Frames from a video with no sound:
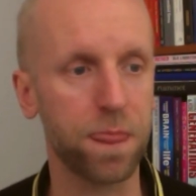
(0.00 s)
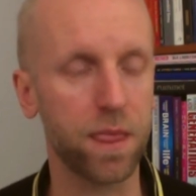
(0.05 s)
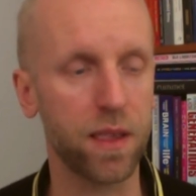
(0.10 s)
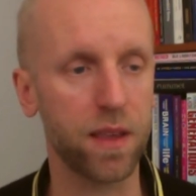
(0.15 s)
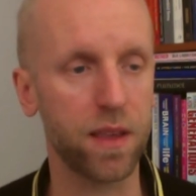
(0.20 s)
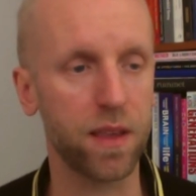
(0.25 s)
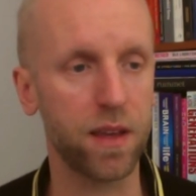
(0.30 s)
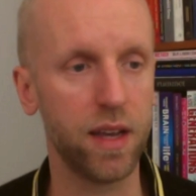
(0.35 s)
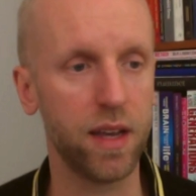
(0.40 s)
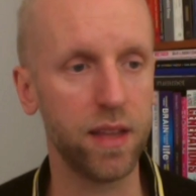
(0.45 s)

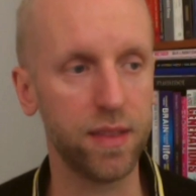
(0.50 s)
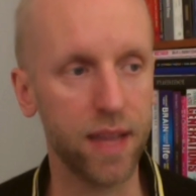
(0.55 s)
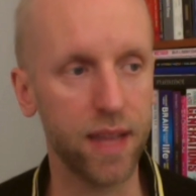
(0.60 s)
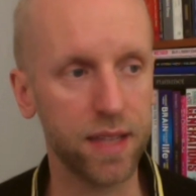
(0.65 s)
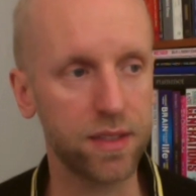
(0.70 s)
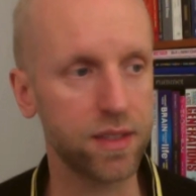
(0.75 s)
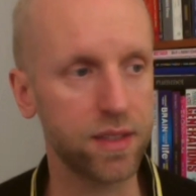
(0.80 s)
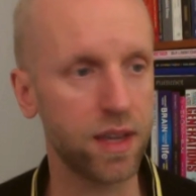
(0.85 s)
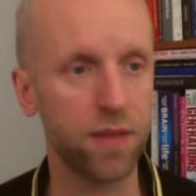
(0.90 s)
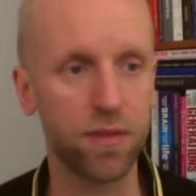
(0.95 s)

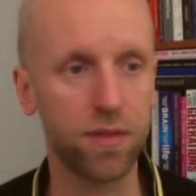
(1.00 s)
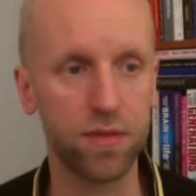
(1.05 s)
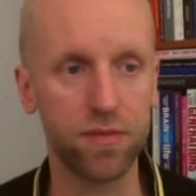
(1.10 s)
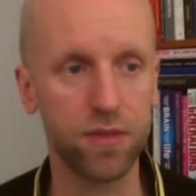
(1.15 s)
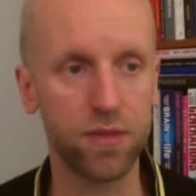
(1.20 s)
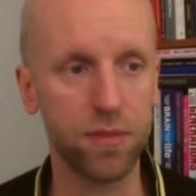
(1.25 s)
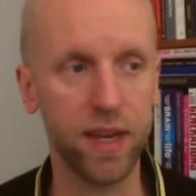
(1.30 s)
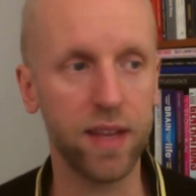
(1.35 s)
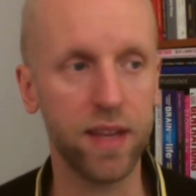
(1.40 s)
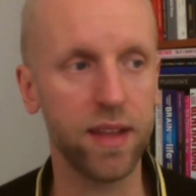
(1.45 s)
that's for
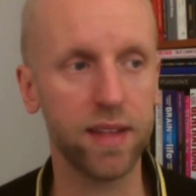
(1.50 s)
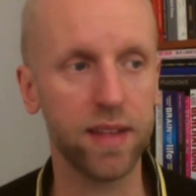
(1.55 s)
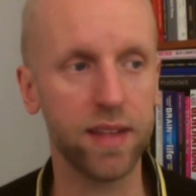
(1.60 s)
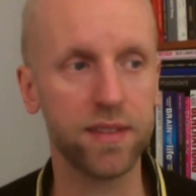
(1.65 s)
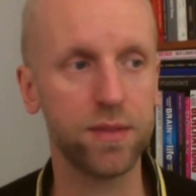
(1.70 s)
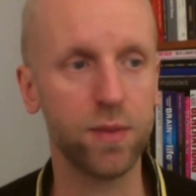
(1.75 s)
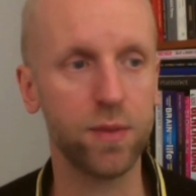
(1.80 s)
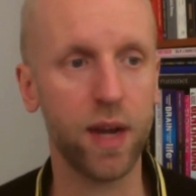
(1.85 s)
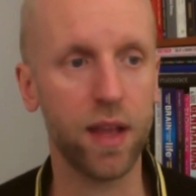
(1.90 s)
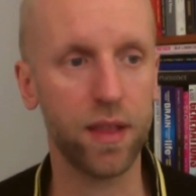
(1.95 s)
me. That's
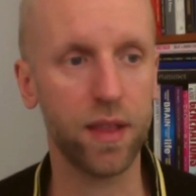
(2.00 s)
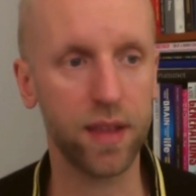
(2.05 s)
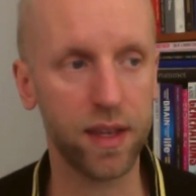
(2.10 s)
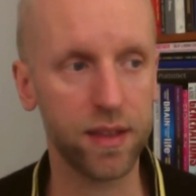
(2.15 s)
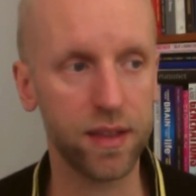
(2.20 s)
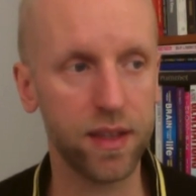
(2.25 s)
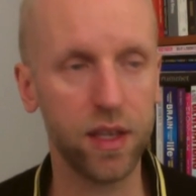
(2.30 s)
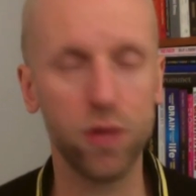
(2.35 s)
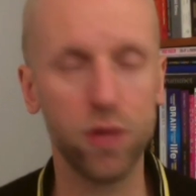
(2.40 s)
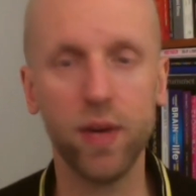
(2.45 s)
why I think
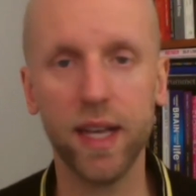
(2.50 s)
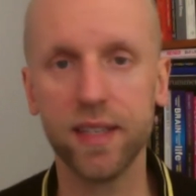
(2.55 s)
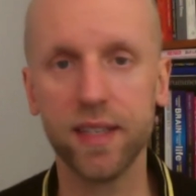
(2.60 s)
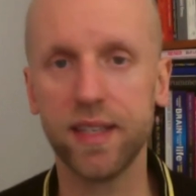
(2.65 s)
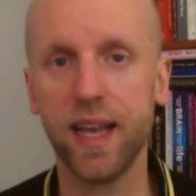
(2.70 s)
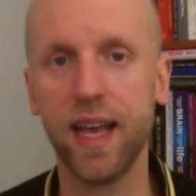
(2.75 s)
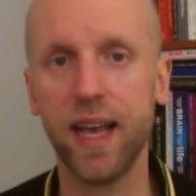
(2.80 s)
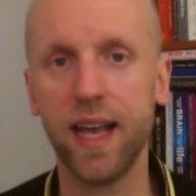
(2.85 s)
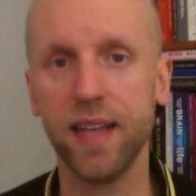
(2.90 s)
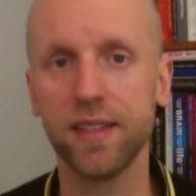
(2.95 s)
the US
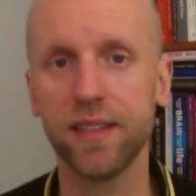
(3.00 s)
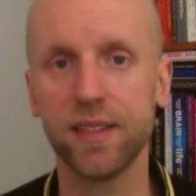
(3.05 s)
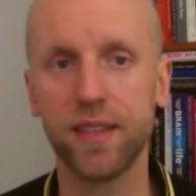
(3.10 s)
has